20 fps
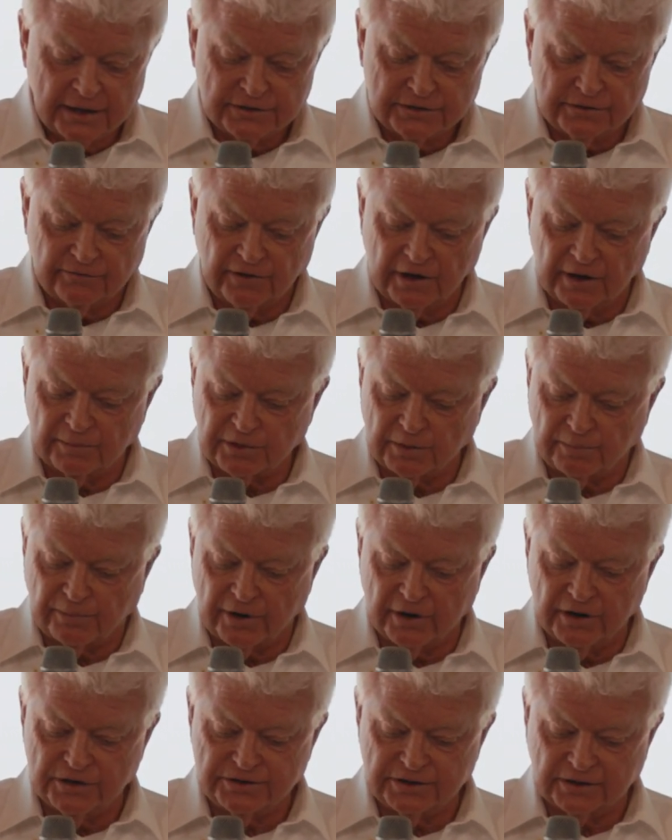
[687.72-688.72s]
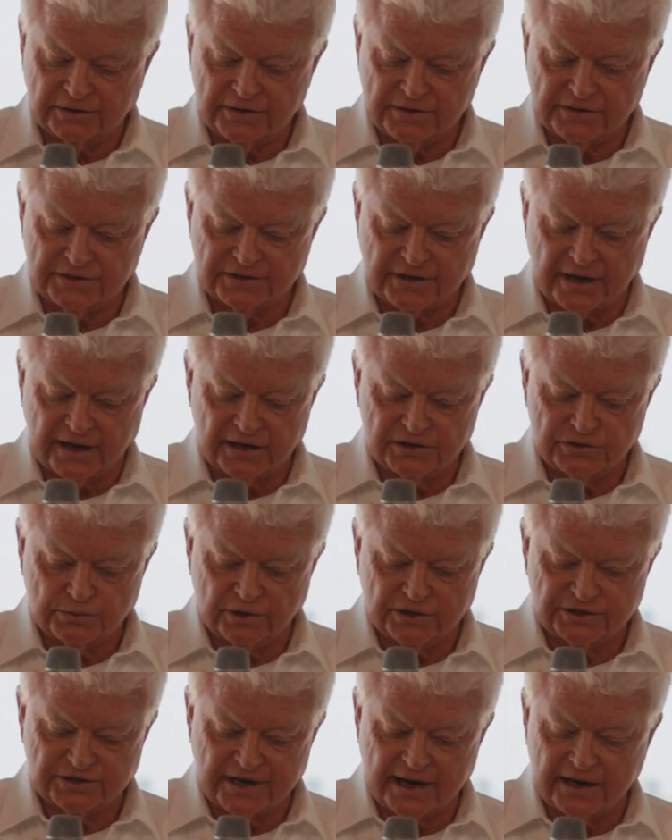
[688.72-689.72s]
developed the project to the stage
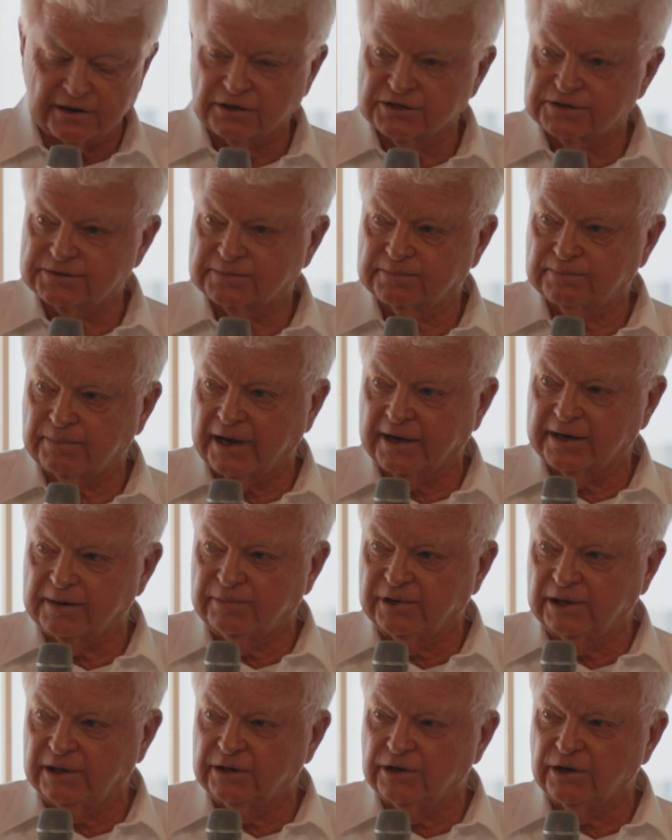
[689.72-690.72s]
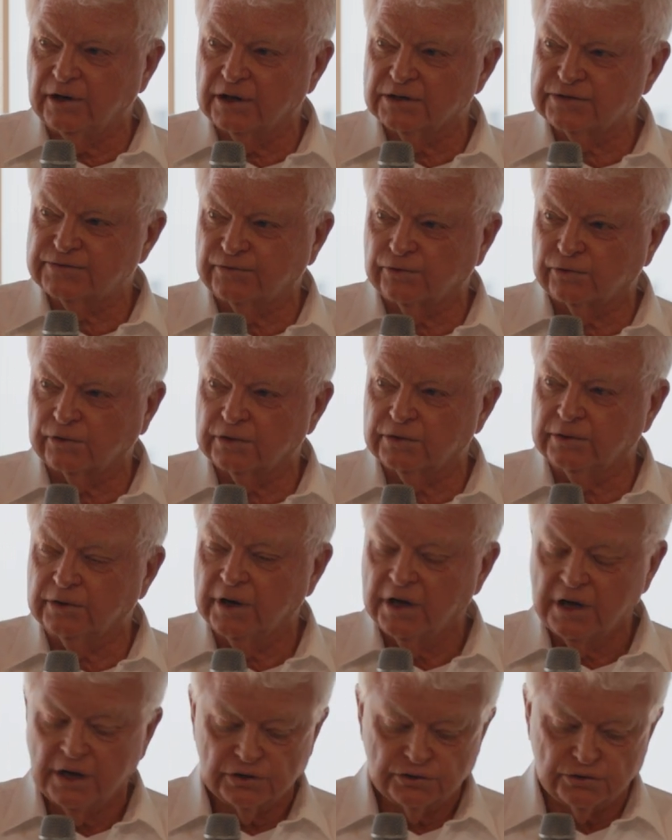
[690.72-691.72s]
where Santos paid $1 billion for it in
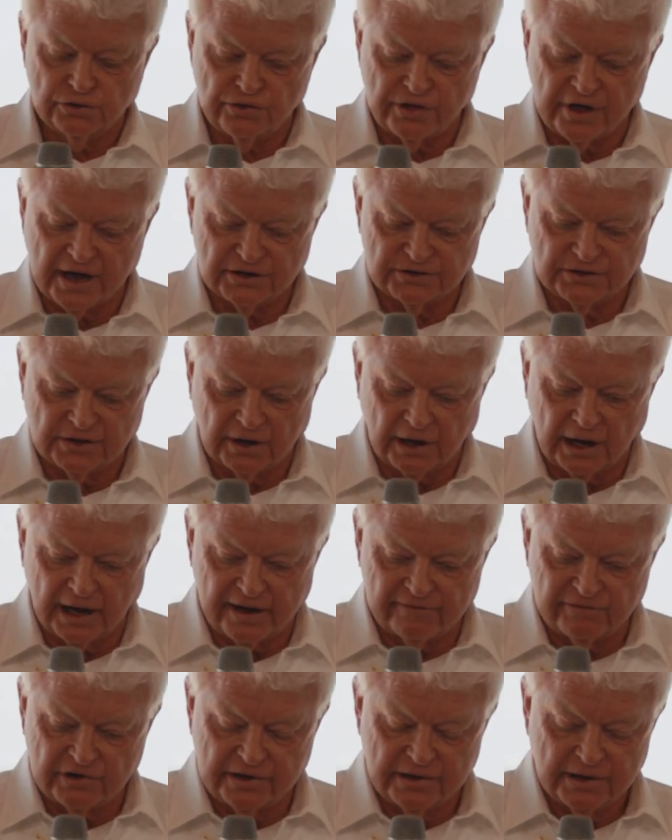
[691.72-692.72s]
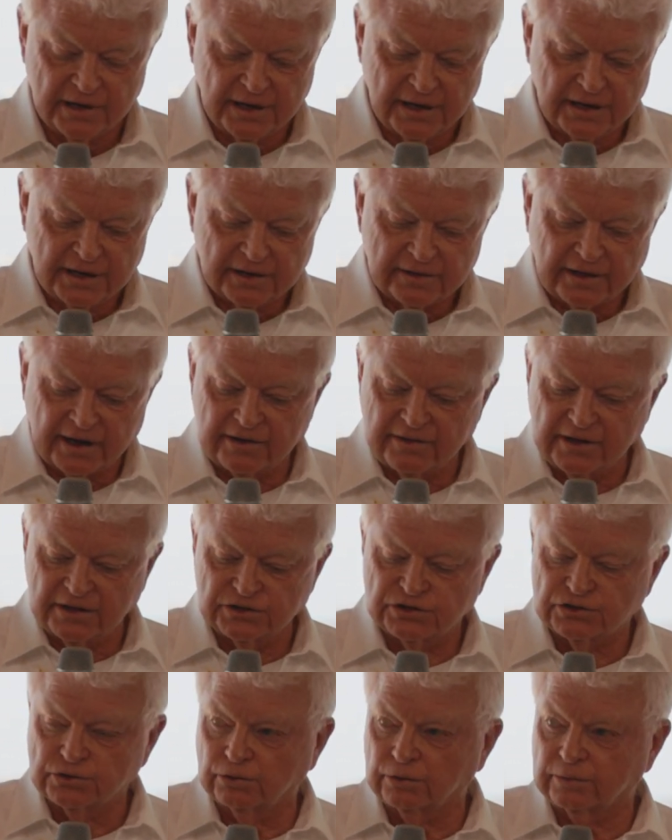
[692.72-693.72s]
2011. They
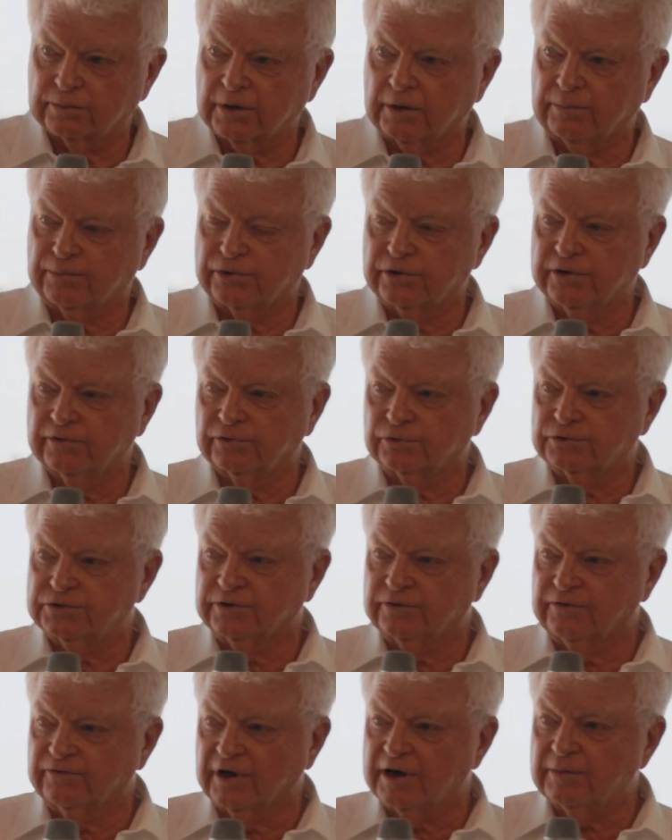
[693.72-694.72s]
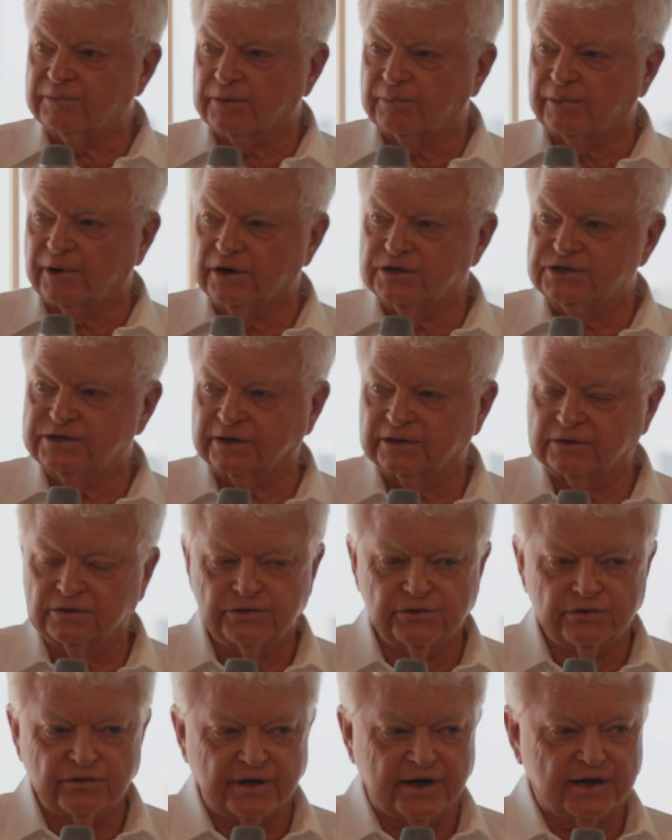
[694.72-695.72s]
then sought approval to develop the project in
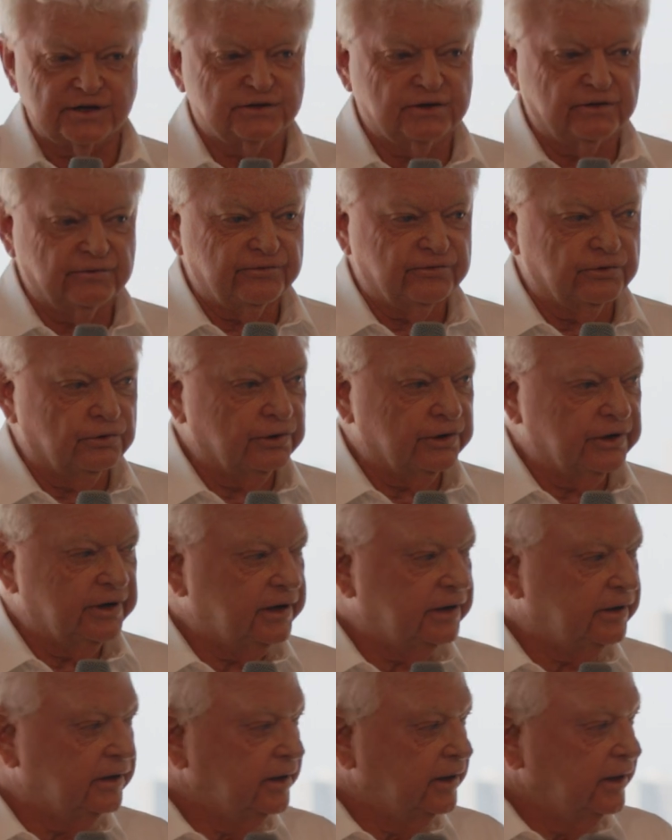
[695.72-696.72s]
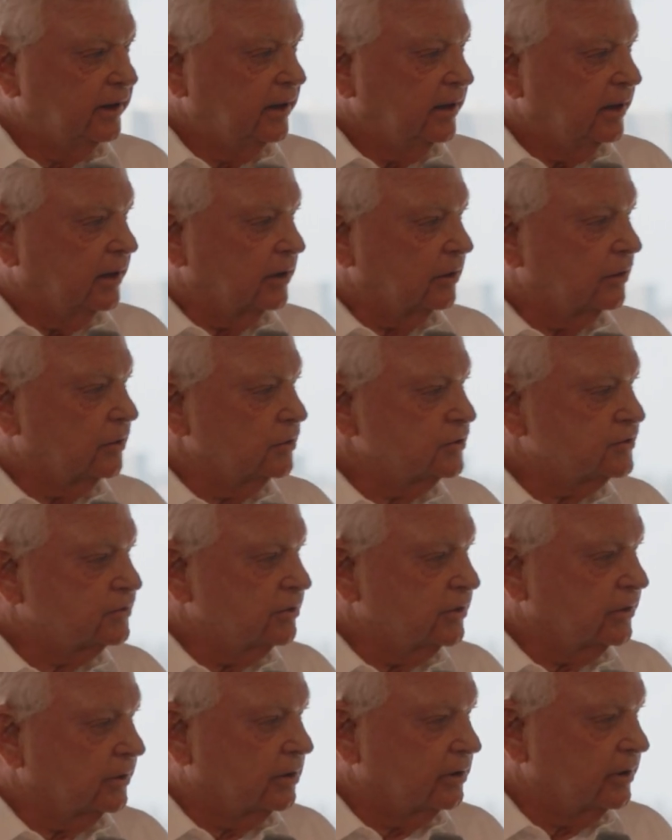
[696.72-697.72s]
2014. And of course,
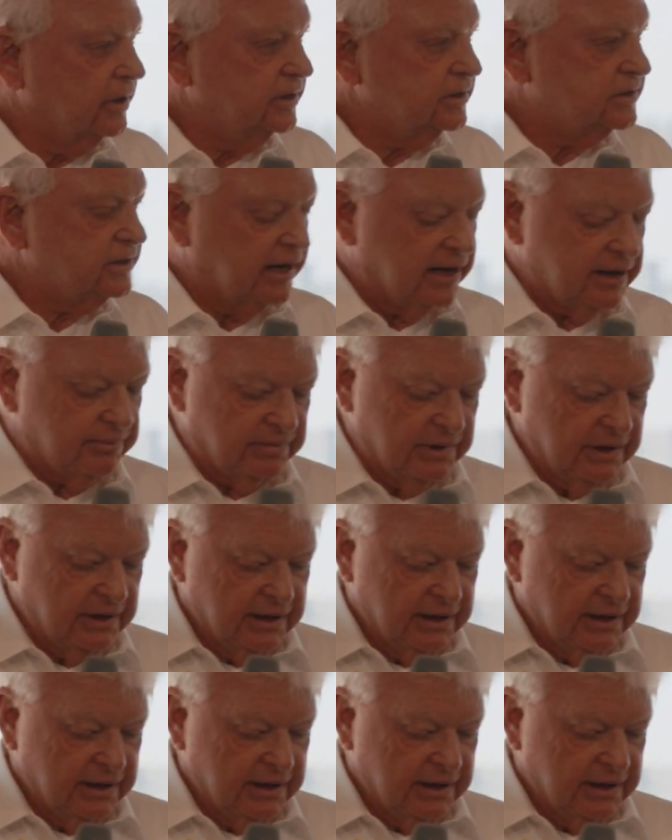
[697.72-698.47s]
with the green tape,